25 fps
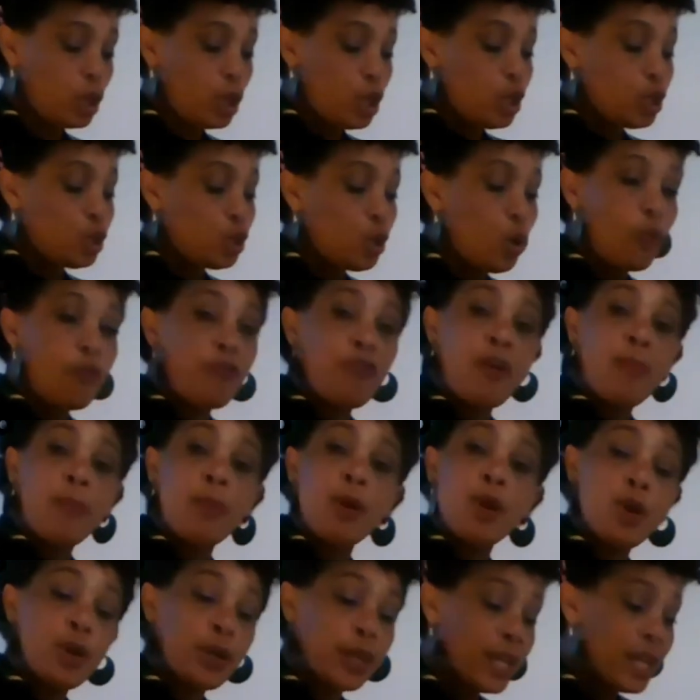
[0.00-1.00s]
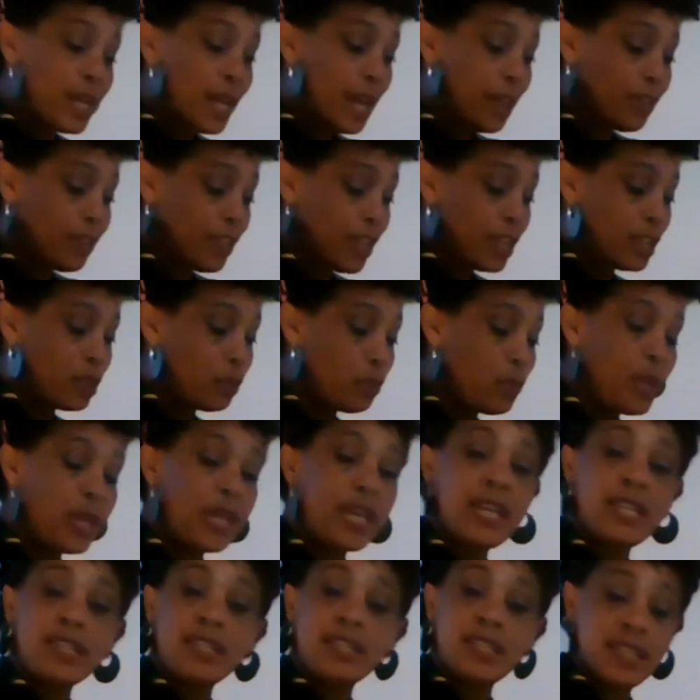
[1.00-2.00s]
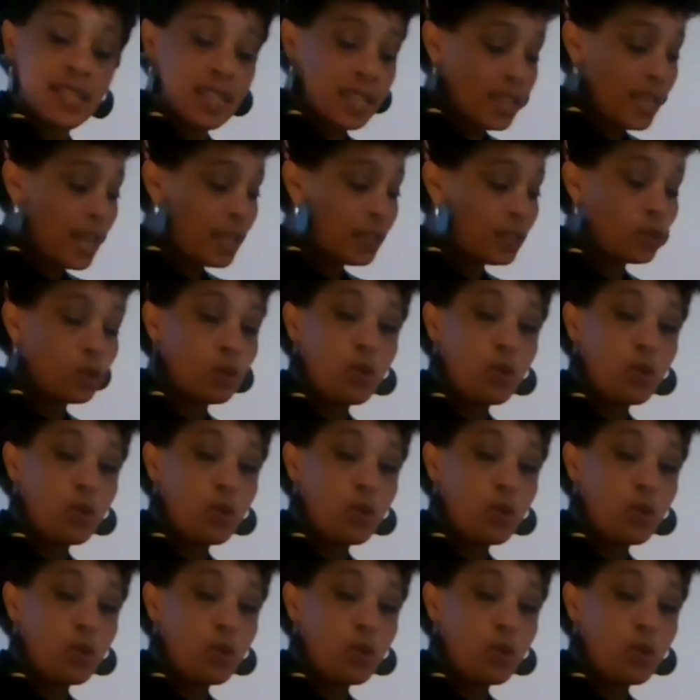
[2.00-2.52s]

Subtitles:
So from looking at this, we can see that